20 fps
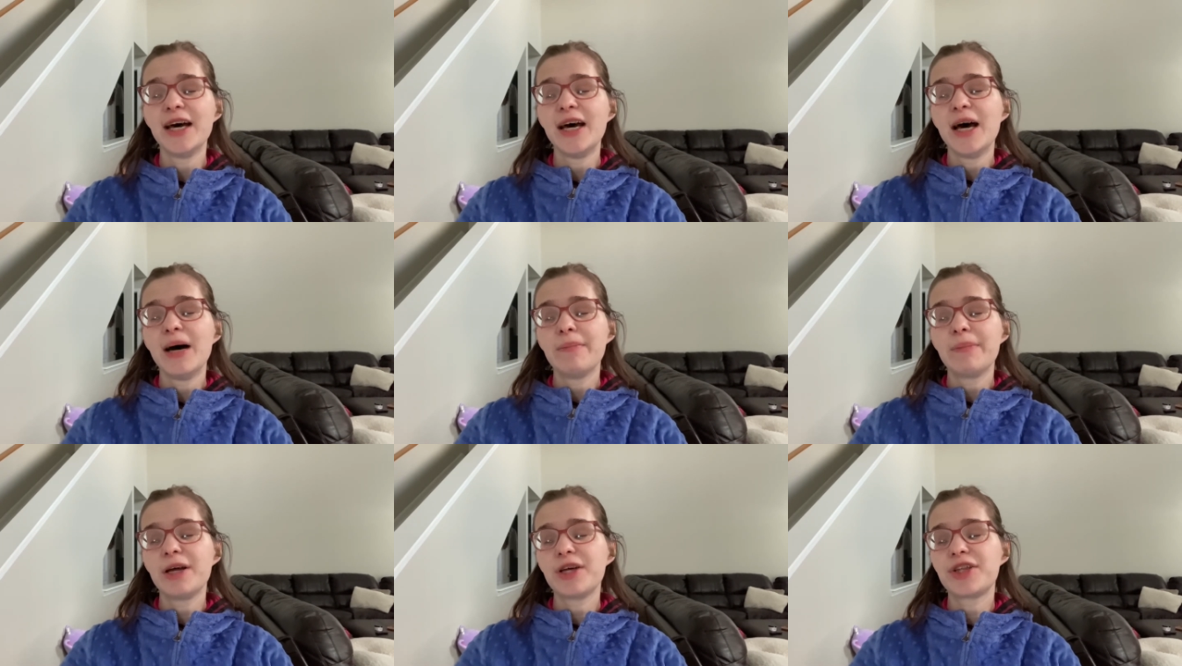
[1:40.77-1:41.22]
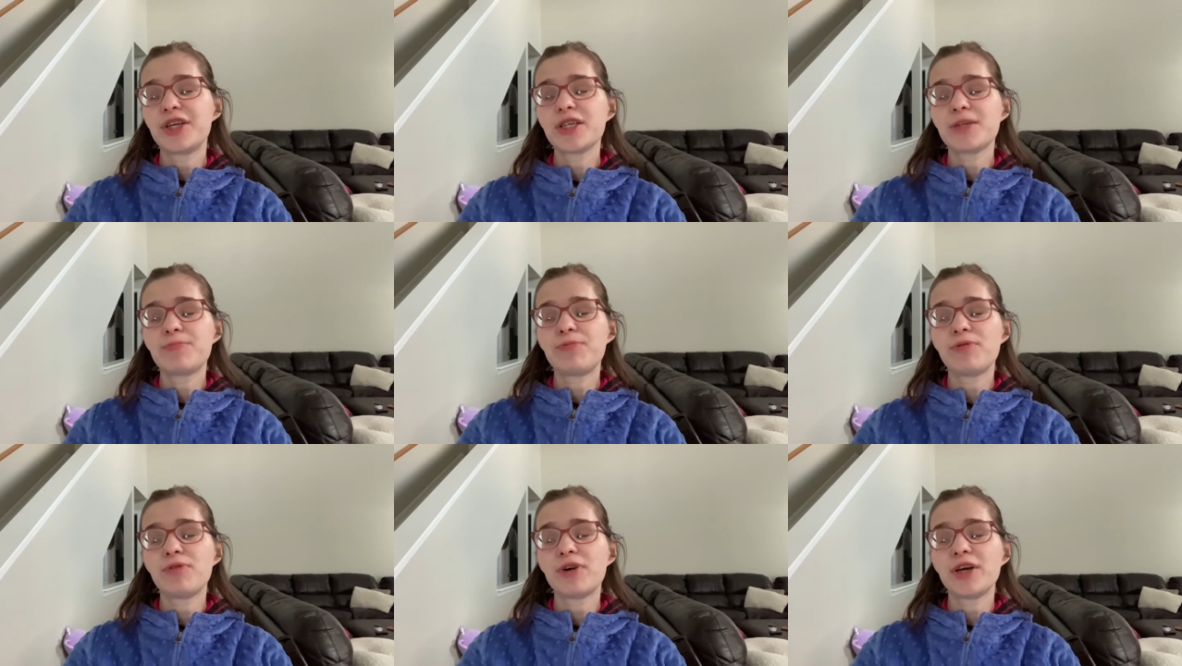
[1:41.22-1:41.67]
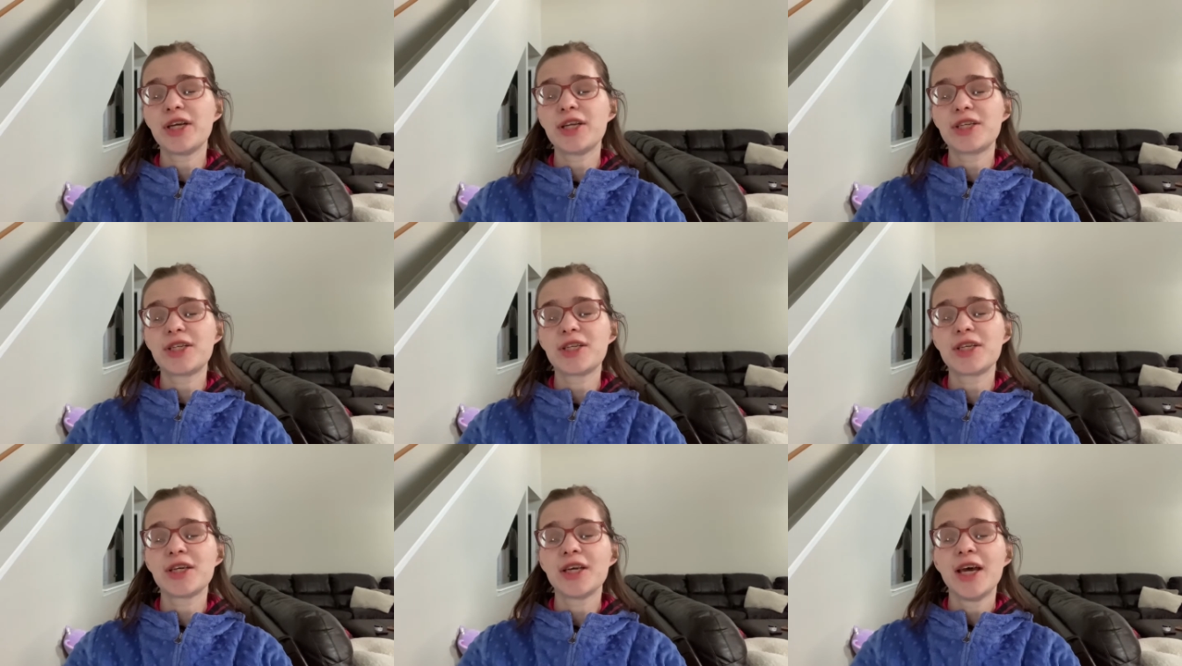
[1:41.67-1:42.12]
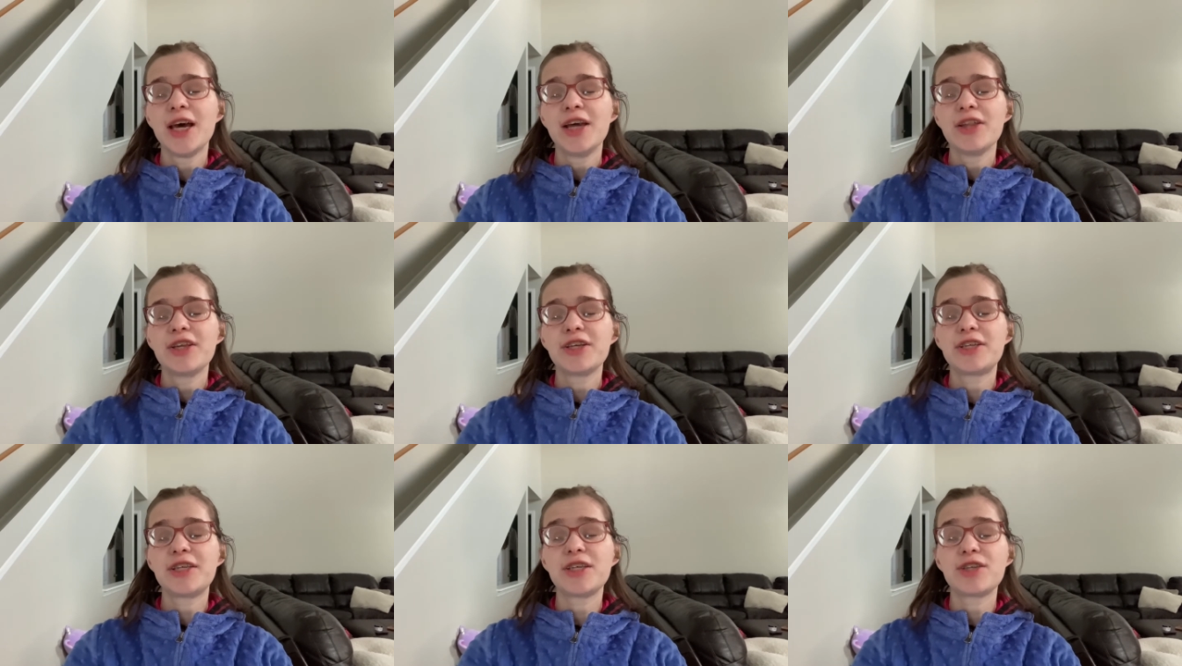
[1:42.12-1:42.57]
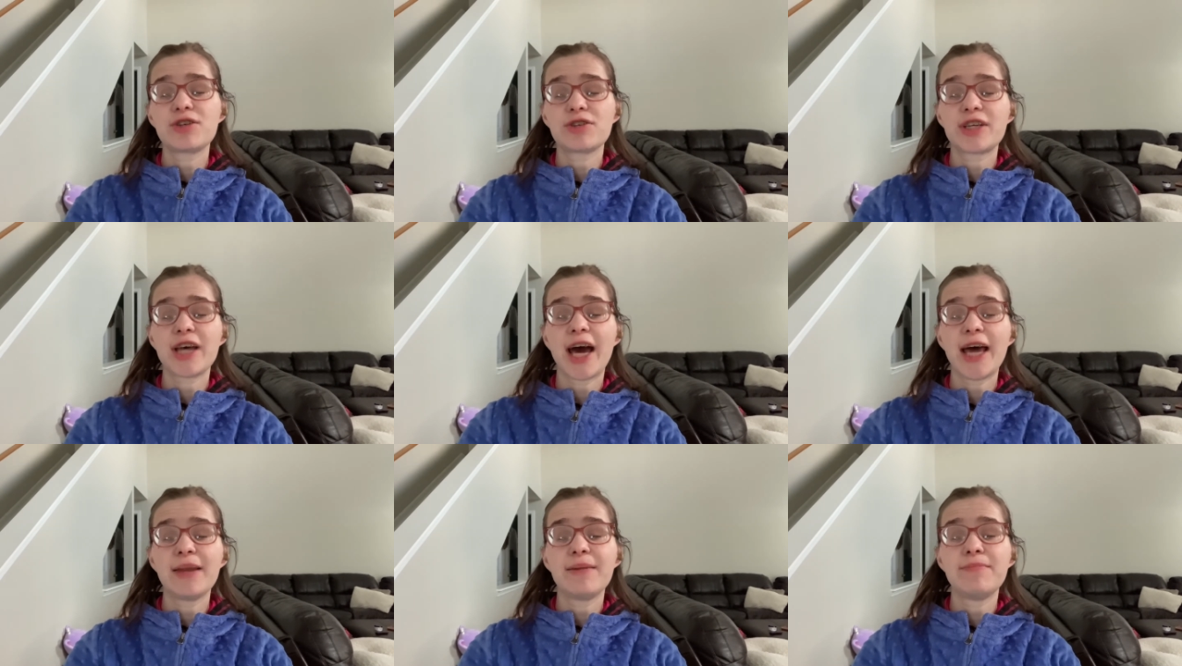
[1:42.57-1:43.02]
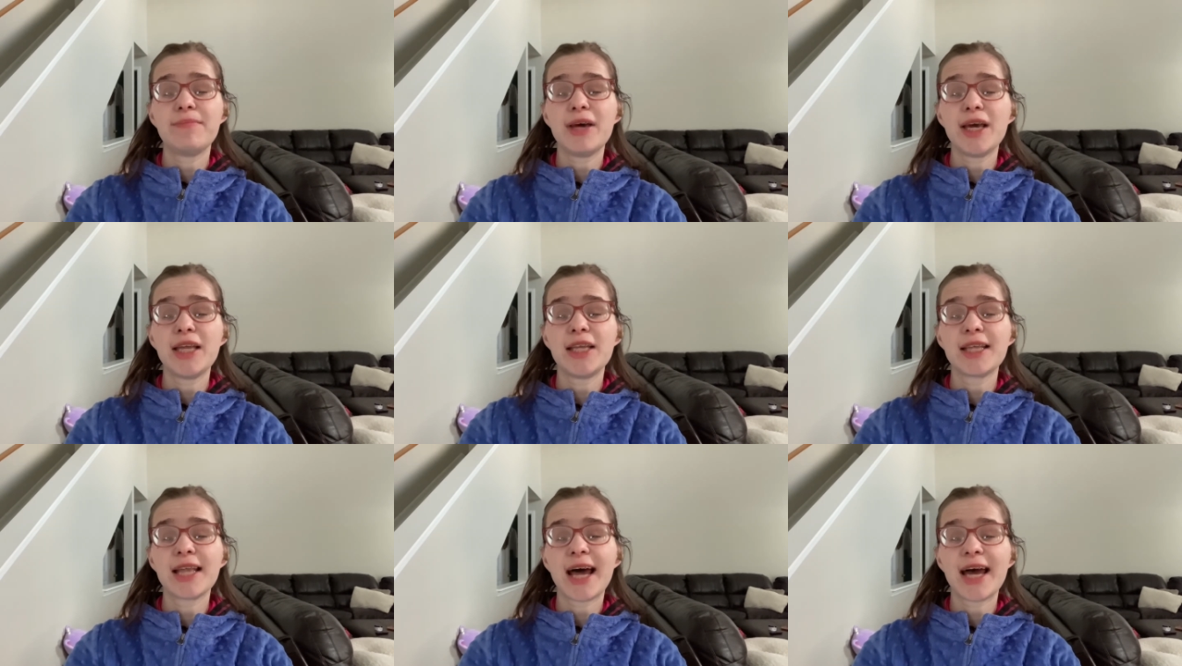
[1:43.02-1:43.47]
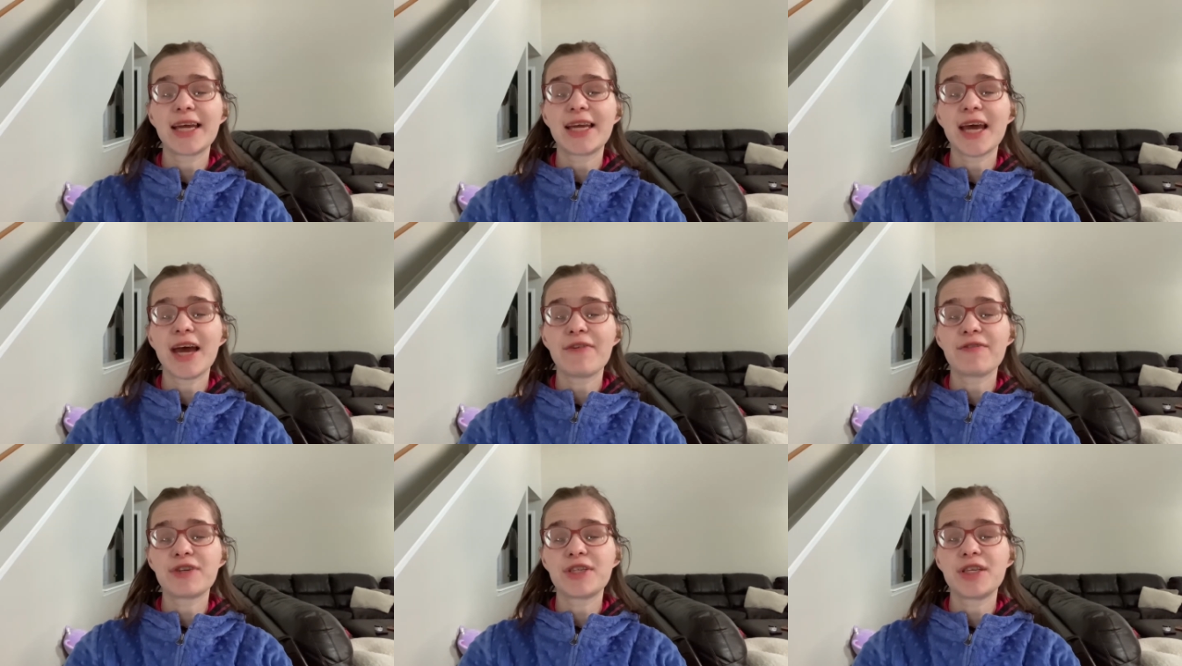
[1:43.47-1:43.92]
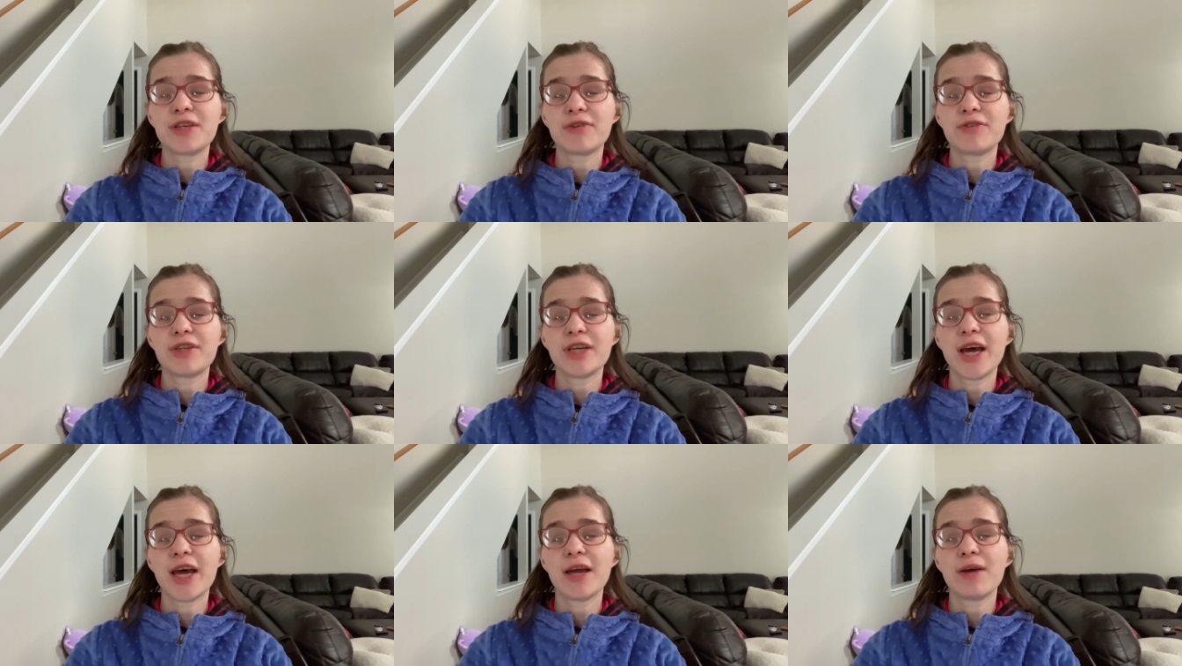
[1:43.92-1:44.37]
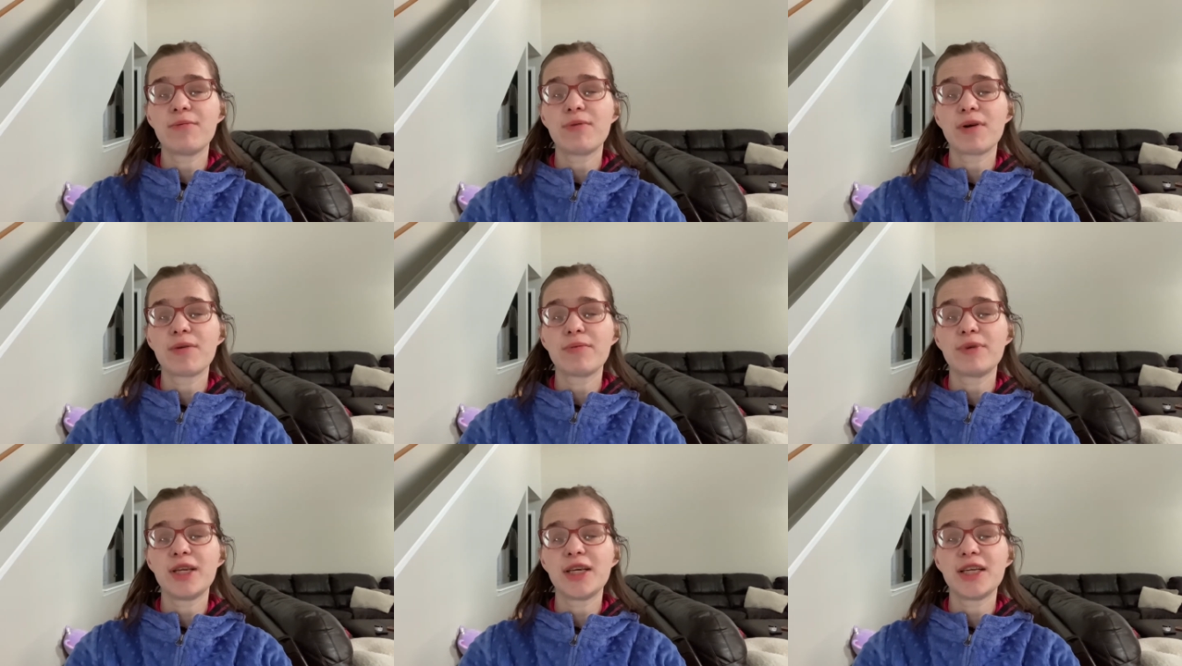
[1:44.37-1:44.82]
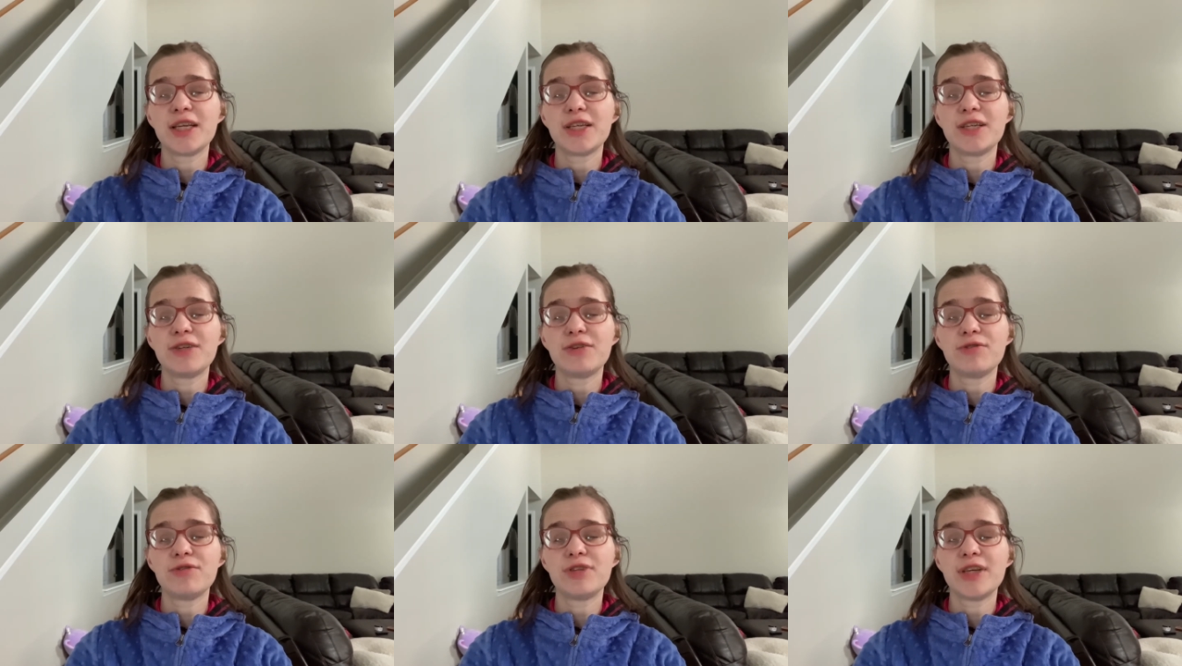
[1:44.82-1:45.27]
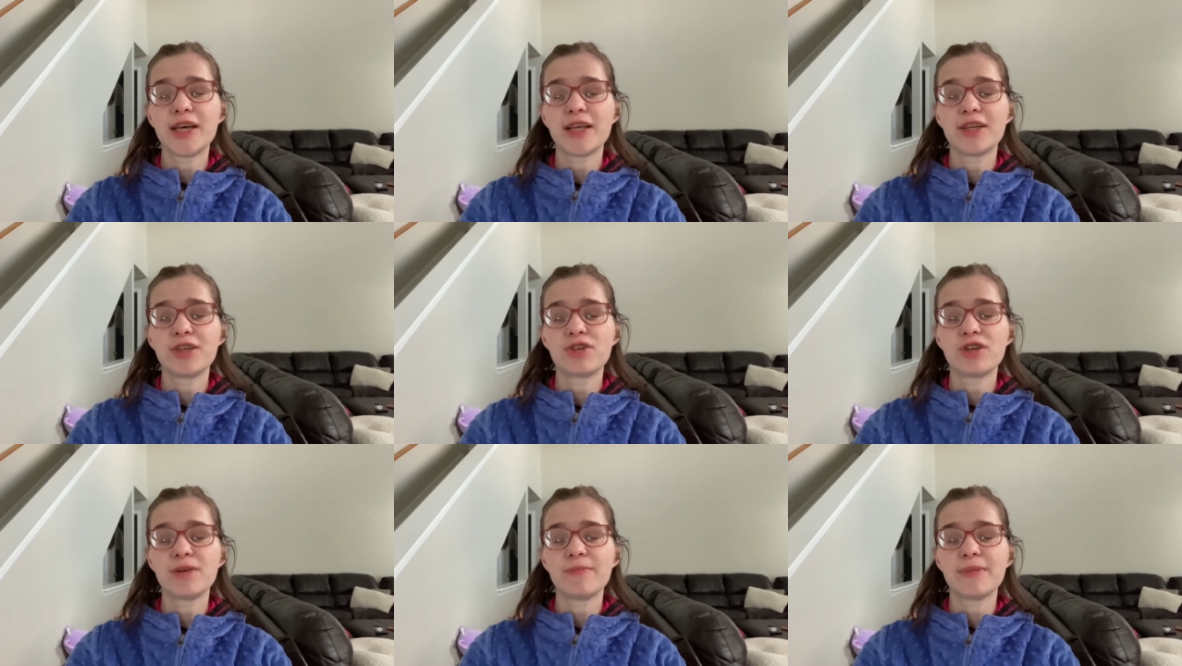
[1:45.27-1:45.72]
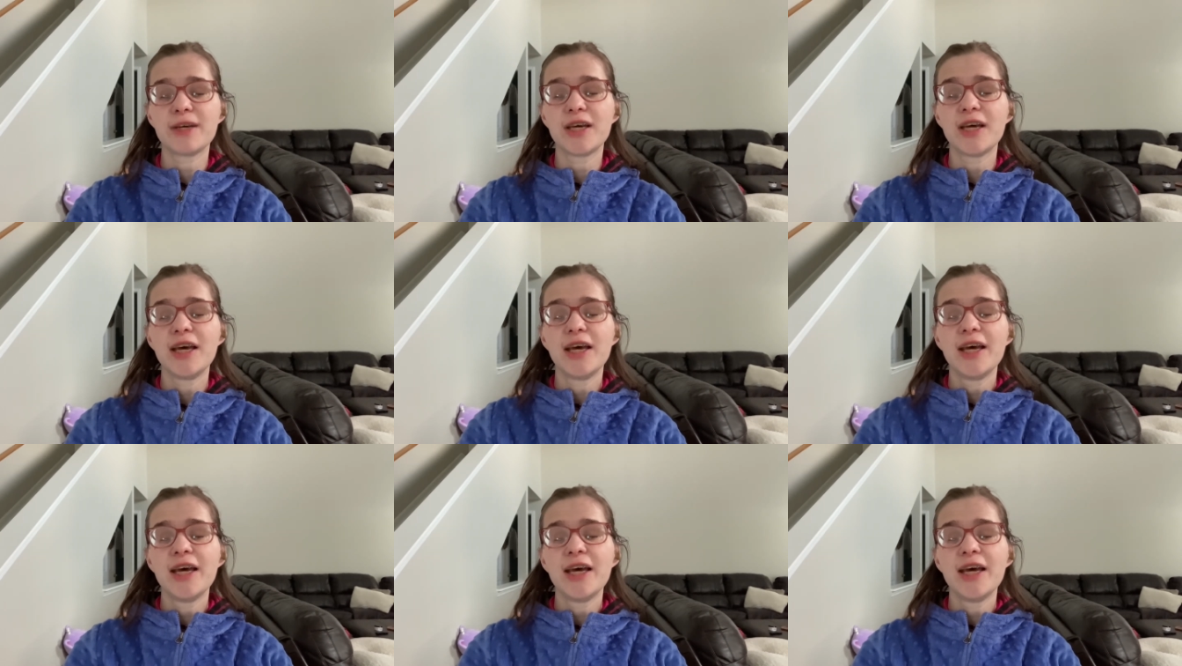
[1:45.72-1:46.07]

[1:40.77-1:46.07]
but at this point, the seizures hadn't been like every single day where we needed to do daily treatment